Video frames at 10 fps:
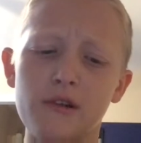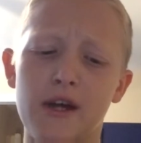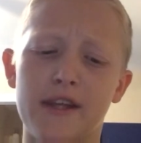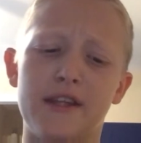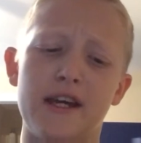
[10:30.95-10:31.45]

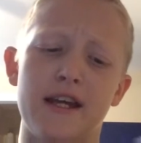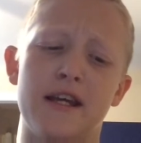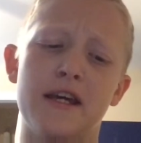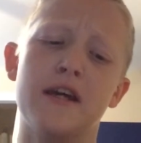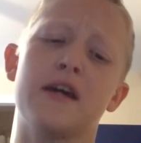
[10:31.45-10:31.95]
And
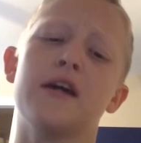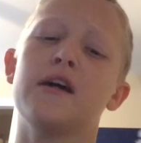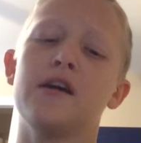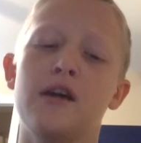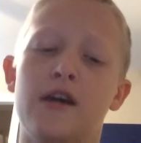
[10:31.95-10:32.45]
then,
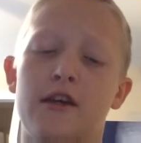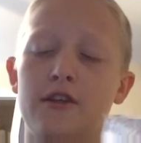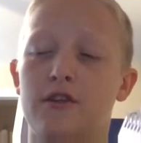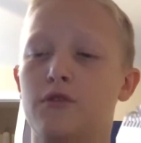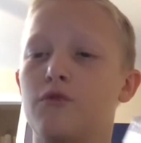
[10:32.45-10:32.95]

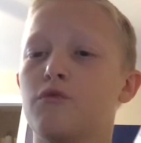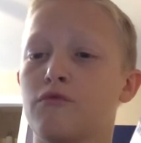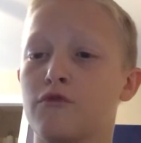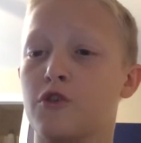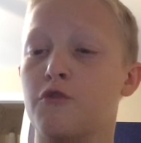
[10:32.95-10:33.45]

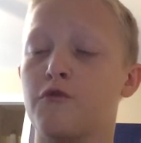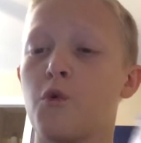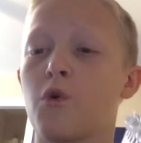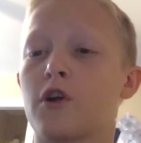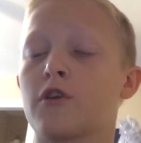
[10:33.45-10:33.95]
so
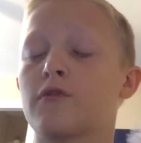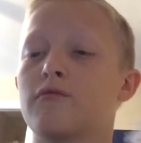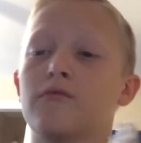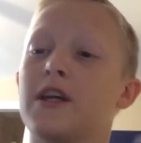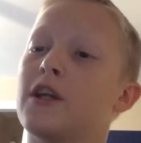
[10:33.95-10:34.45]
4,
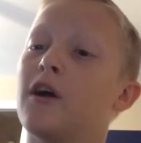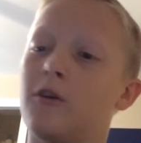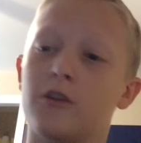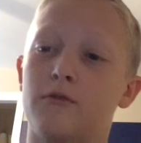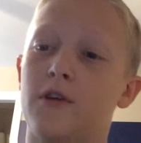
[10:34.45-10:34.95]
it
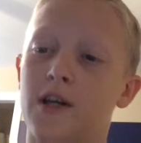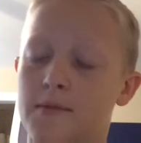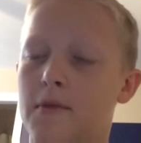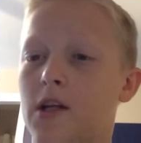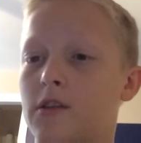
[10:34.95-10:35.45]
all
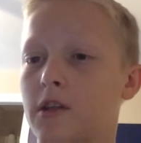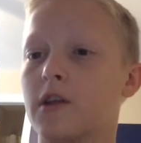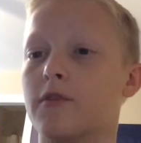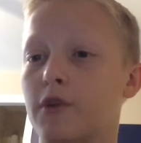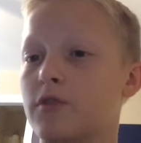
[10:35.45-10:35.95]
automatically
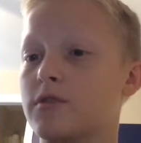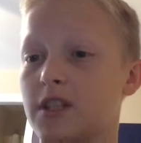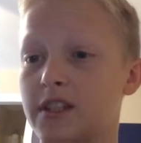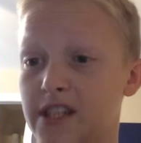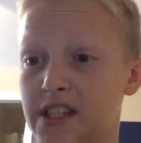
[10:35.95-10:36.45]
converts to
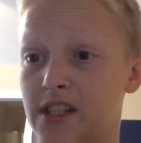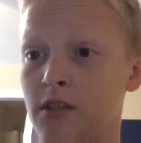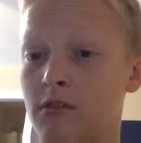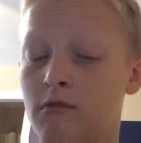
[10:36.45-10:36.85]
D.